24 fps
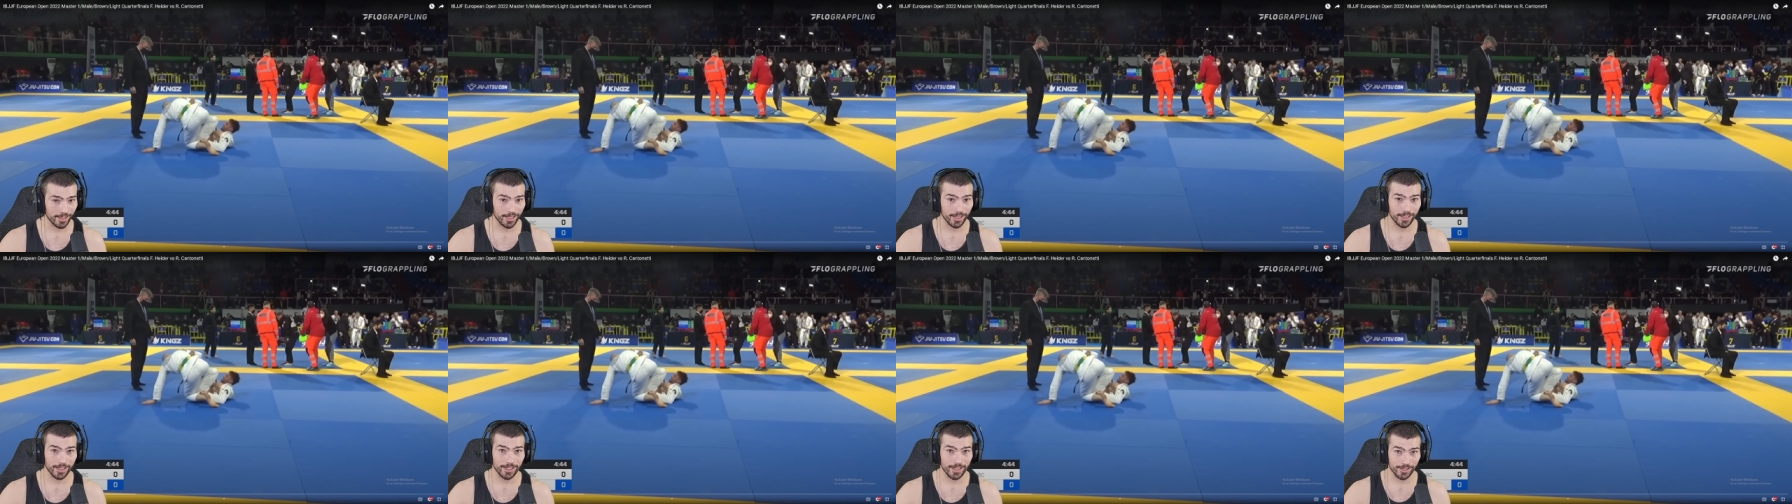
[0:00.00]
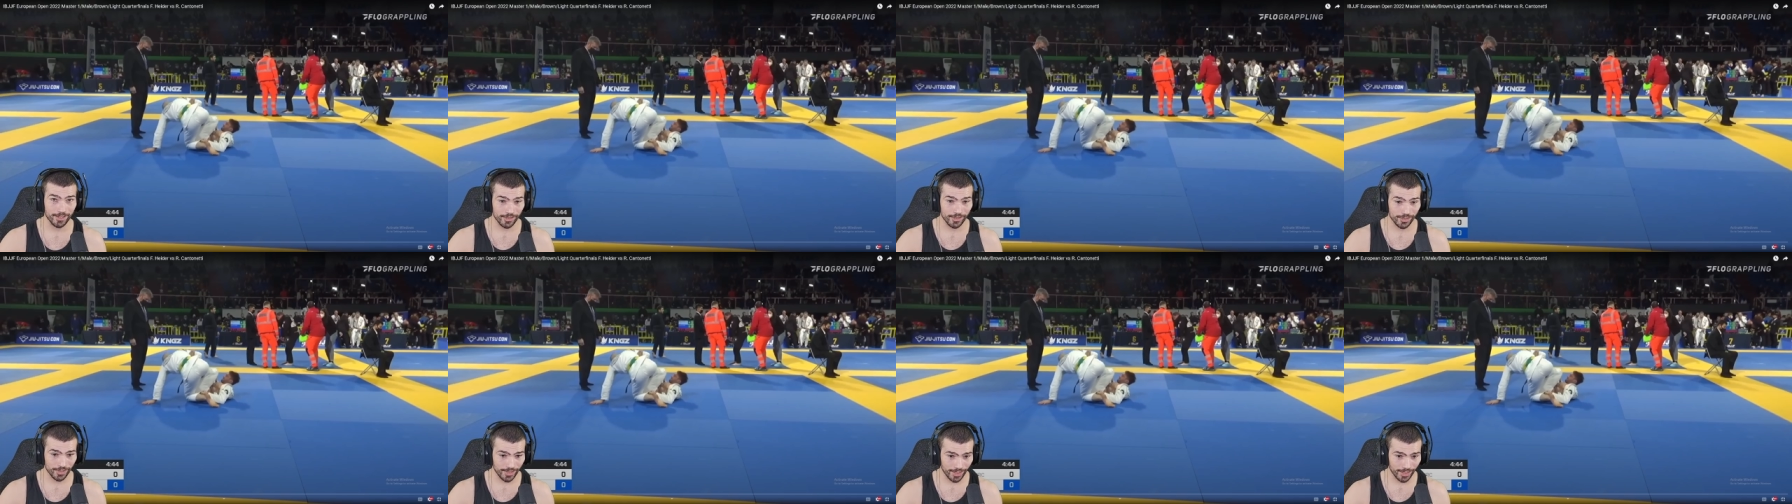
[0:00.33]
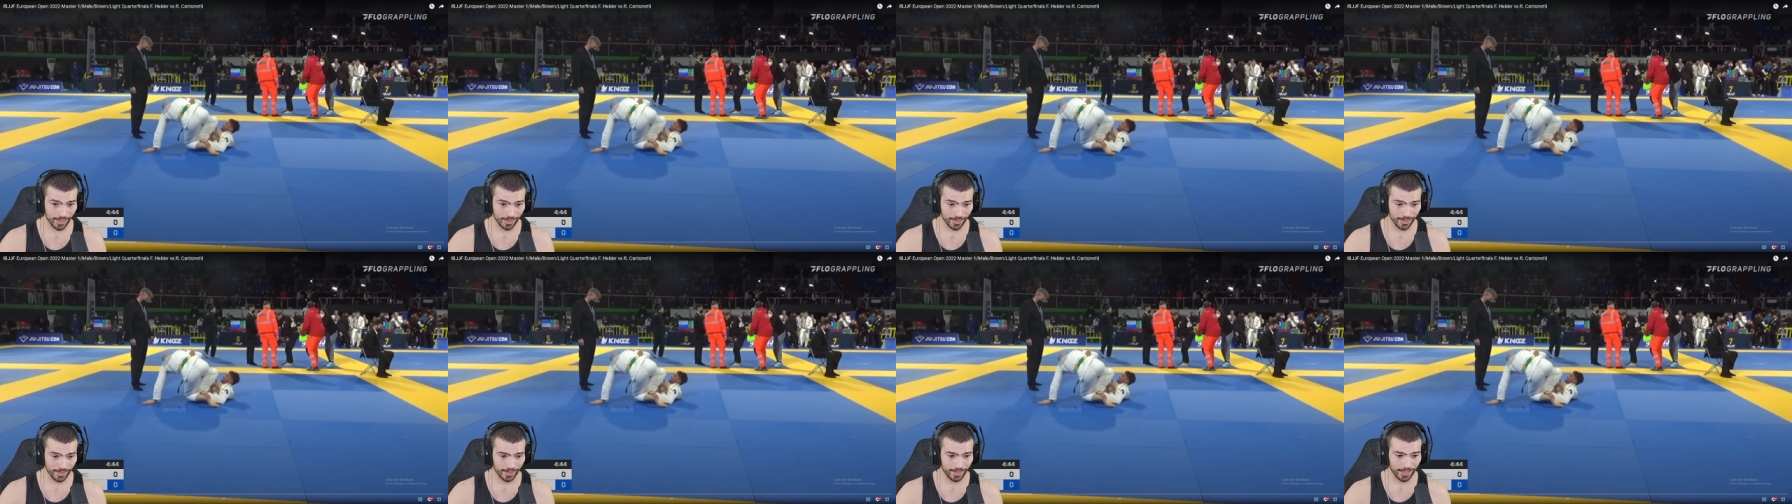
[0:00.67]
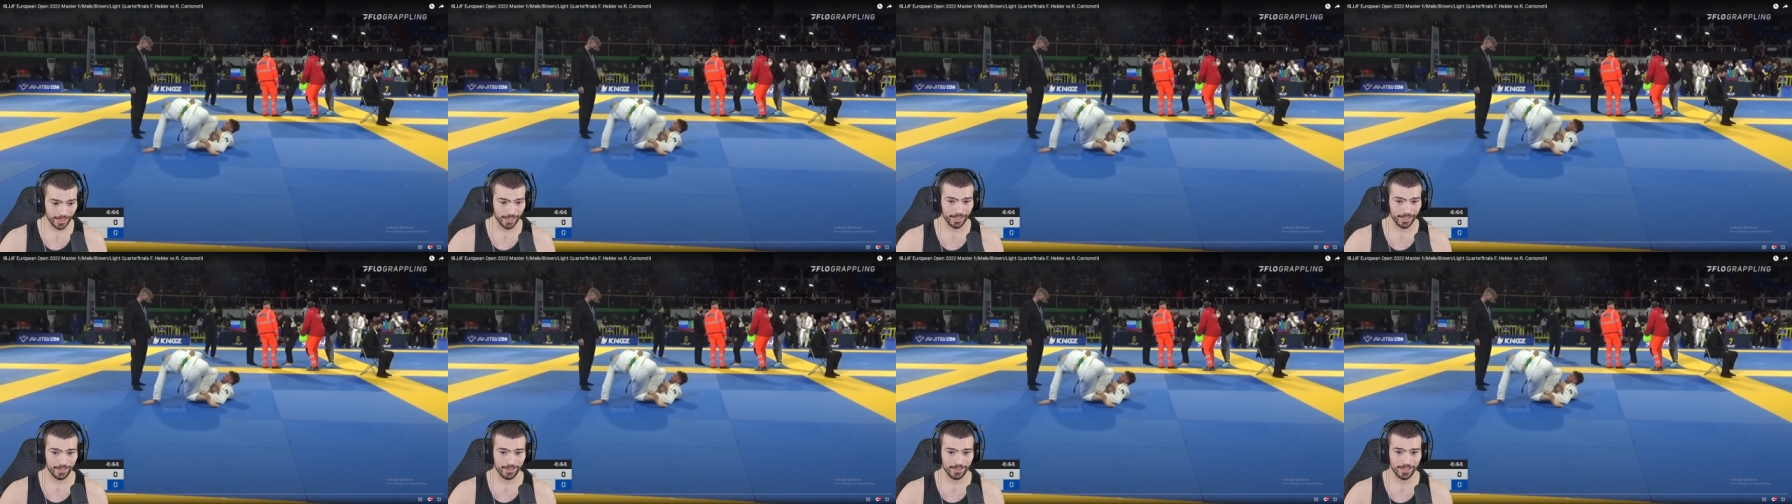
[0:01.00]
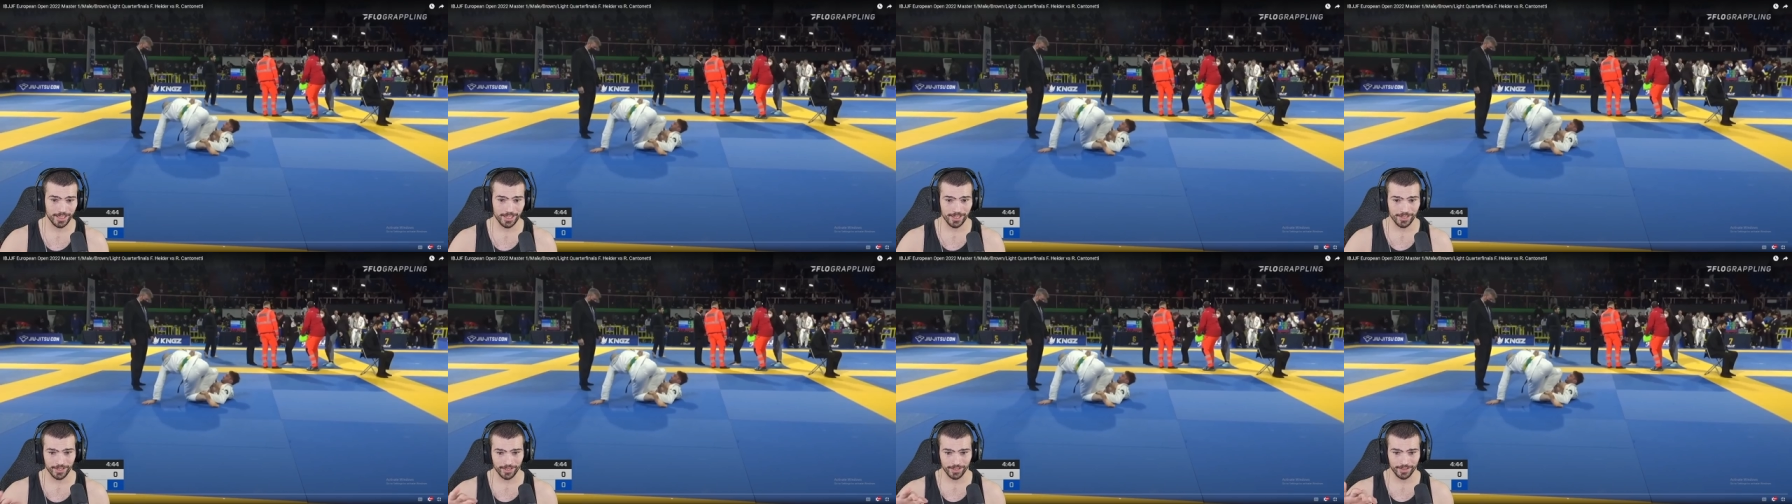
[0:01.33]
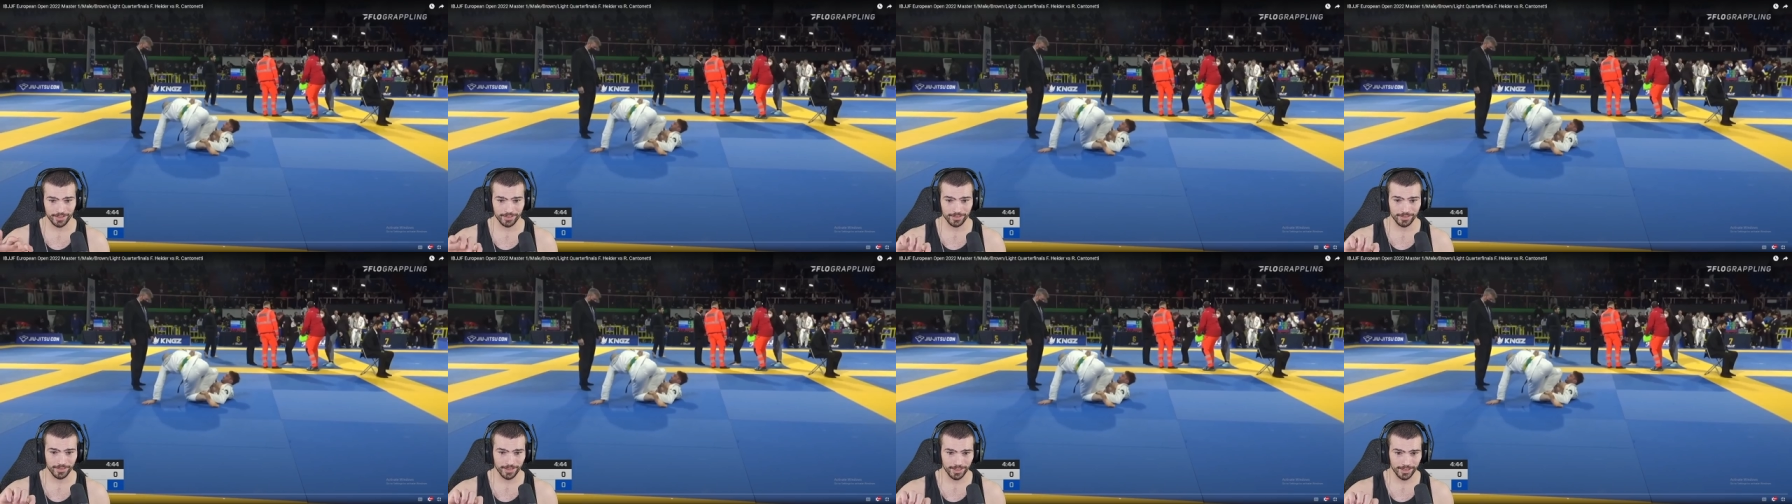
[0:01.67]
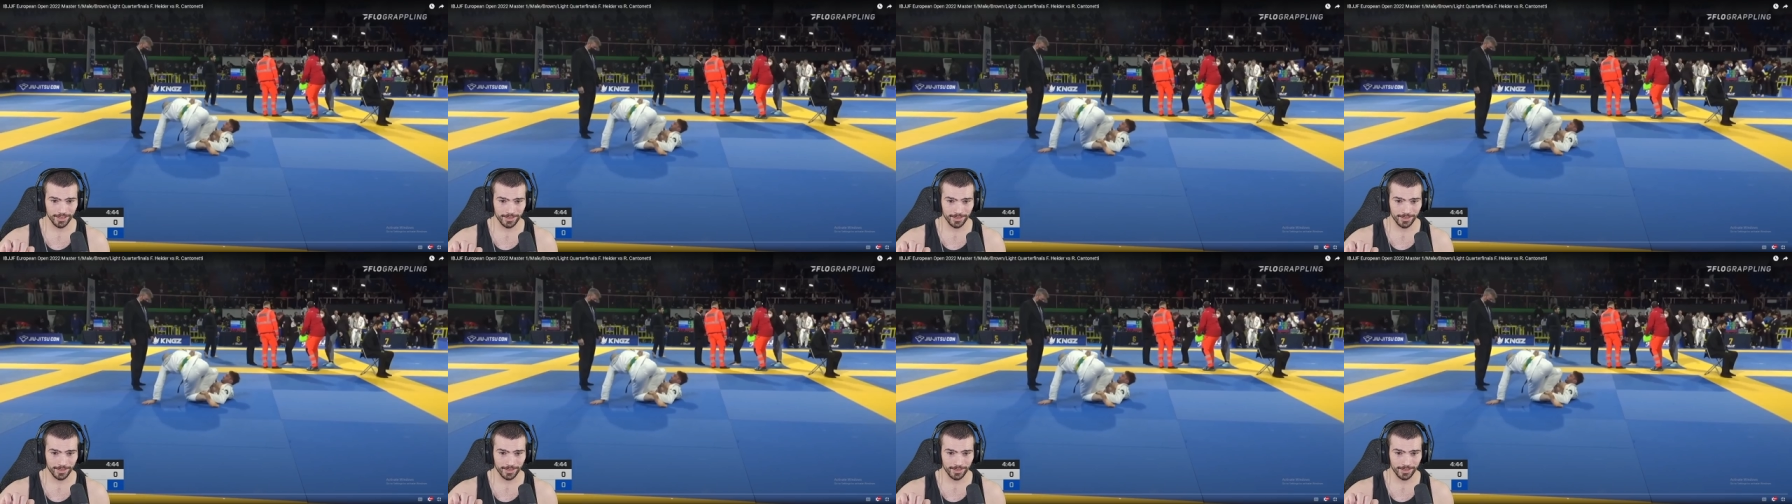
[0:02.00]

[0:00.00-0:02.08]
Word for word: can get stuck and he can